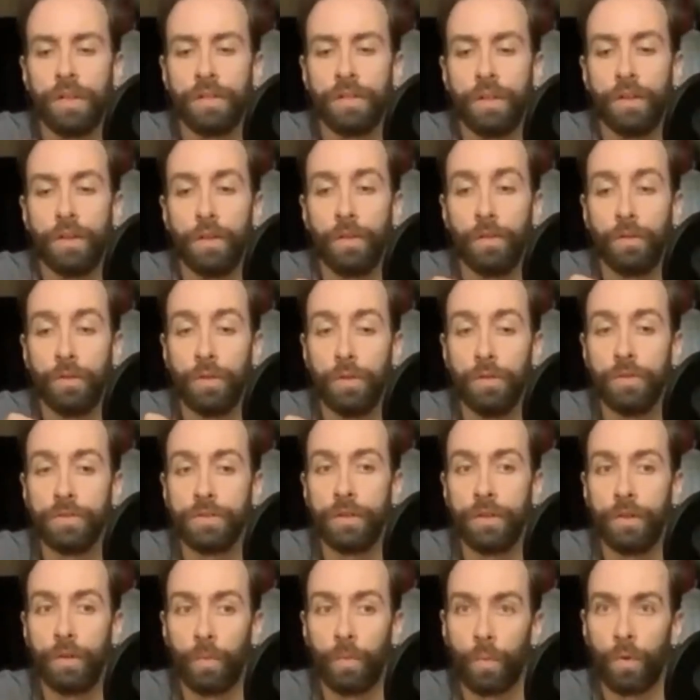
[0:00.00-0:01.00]

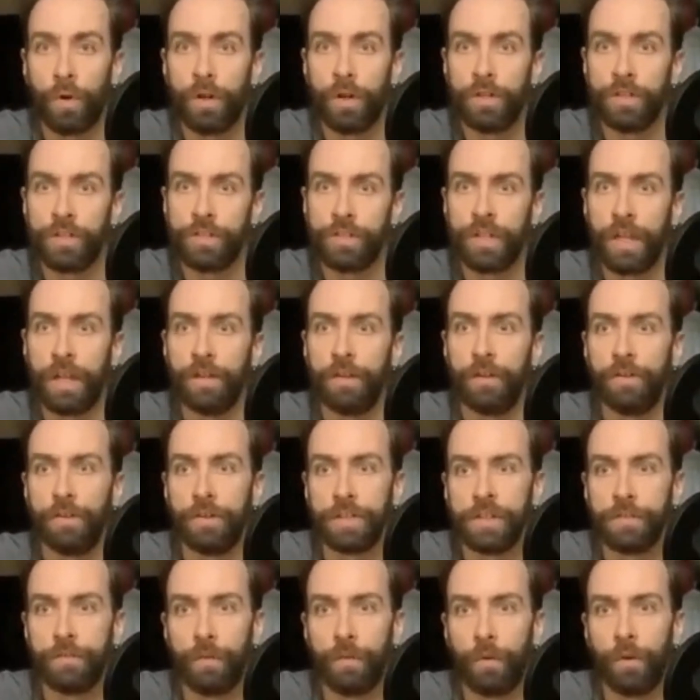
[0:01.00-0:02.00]
using the words gender
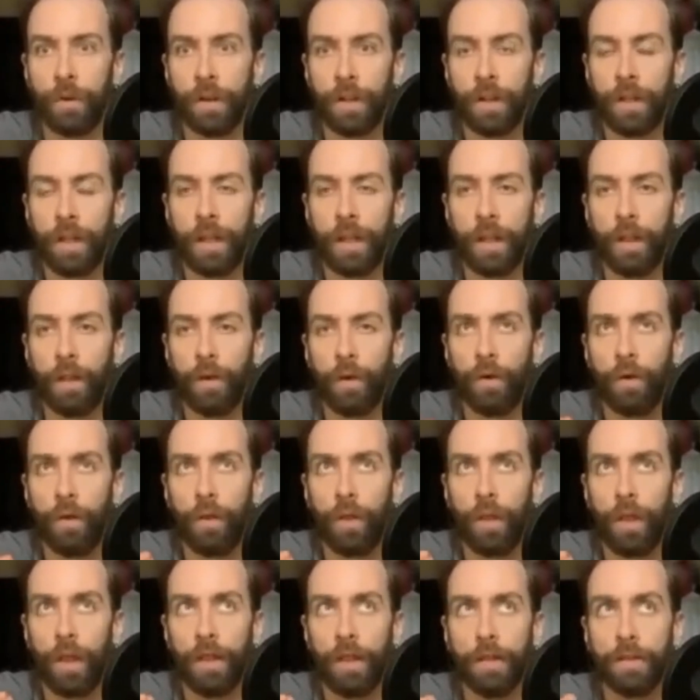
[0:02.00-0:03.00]
dysphoria,
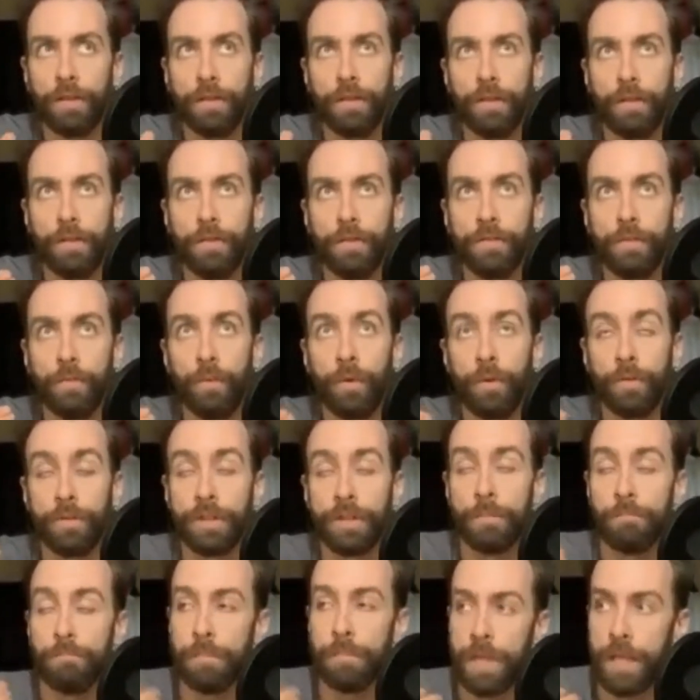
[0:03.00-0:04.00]
well,
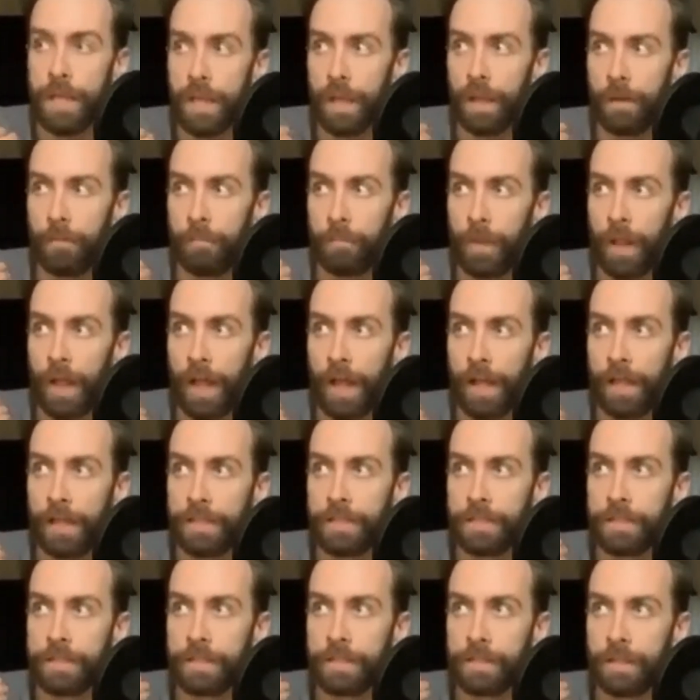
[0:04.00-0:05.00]
to me, it
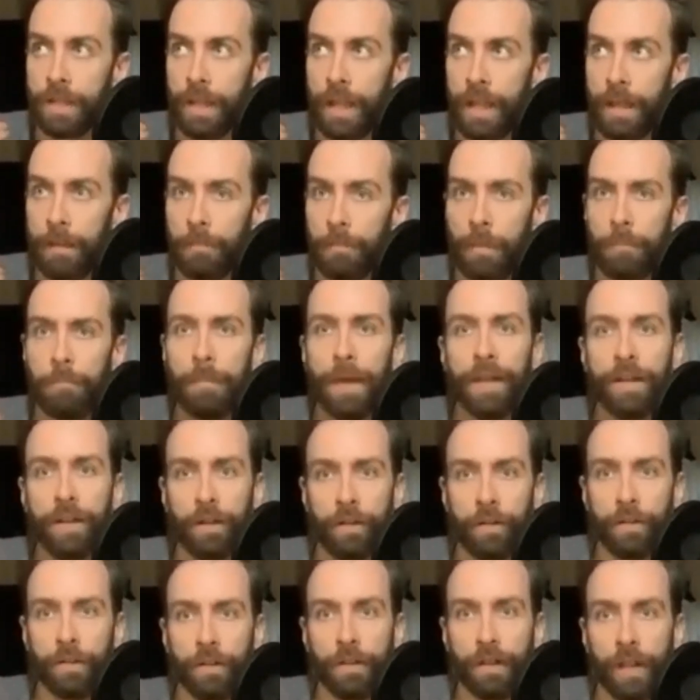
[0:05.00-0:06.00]
has
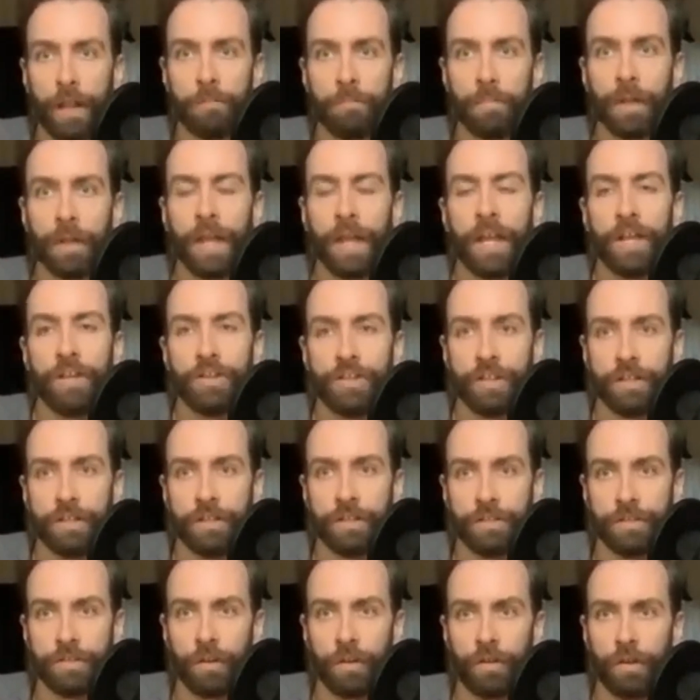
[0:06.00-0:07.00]
medical
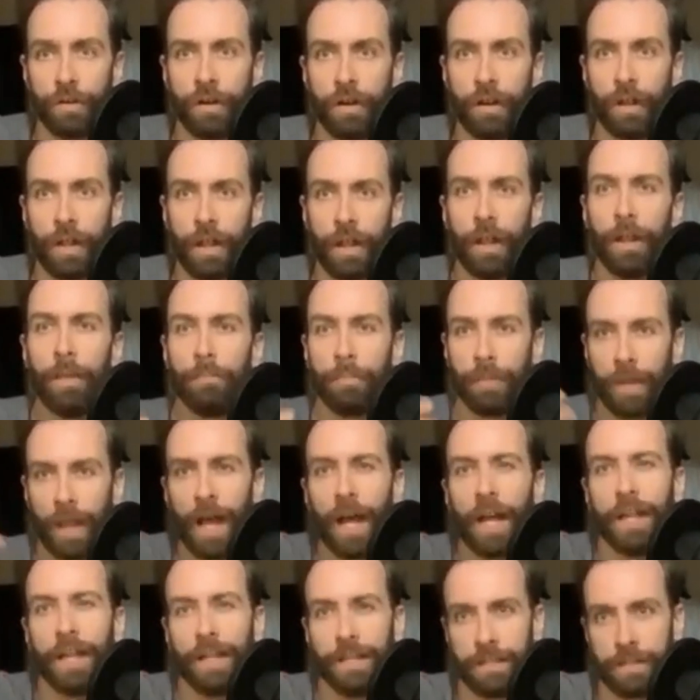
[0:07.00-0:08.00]
implications, or it
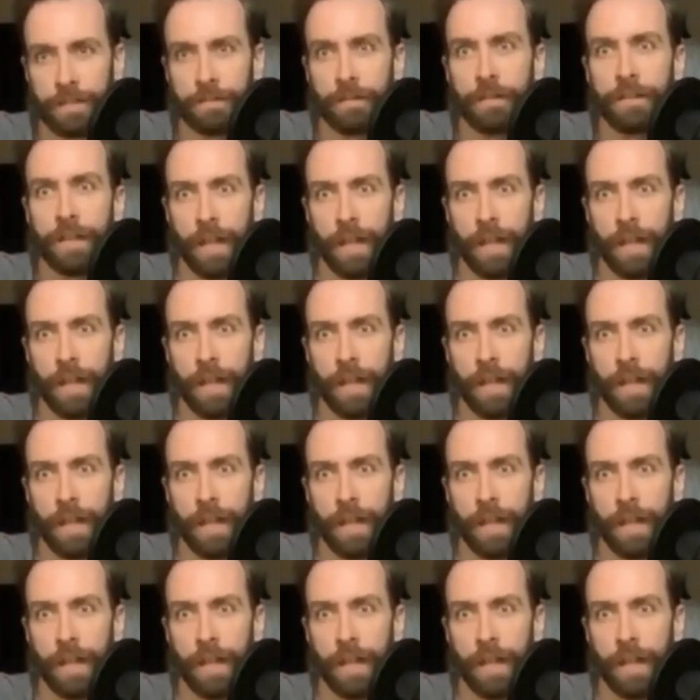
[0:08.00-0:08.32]
implies